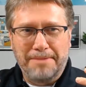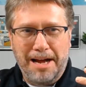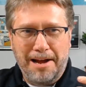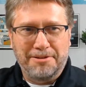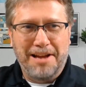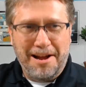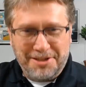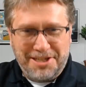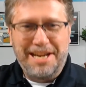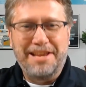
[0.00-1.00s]
I'll
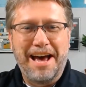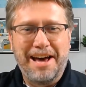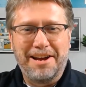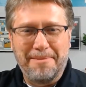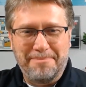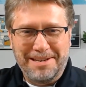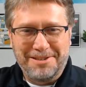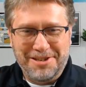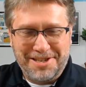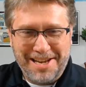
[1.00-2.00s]
tee that up and
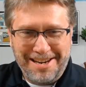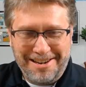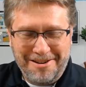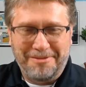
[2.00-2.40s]
just say,